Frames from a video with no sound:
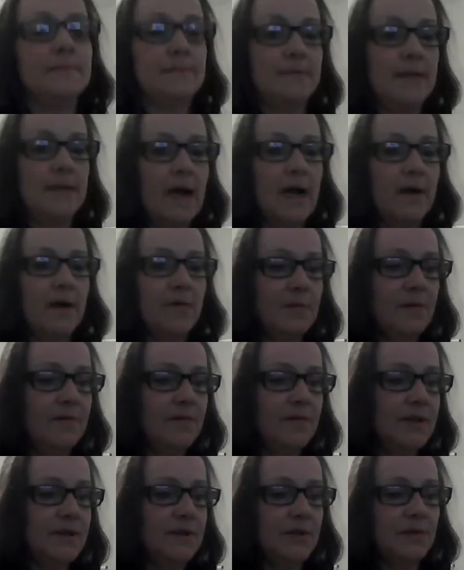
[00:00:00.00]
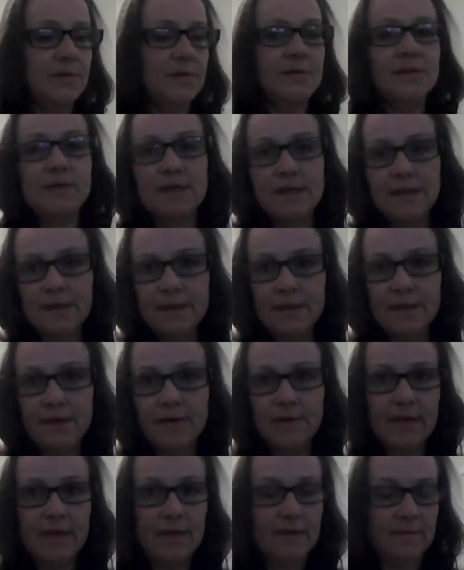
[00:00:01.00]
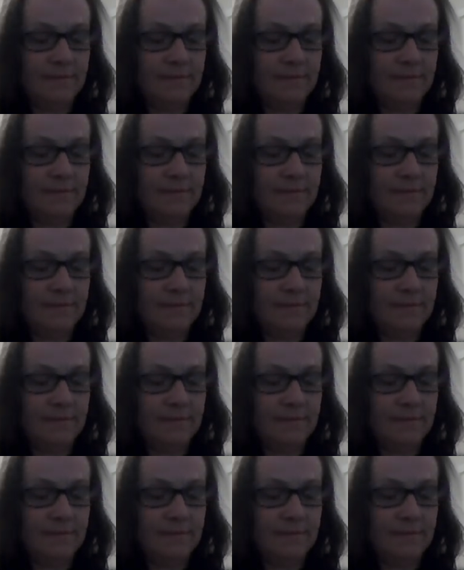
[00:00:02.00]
Now we move into singularity.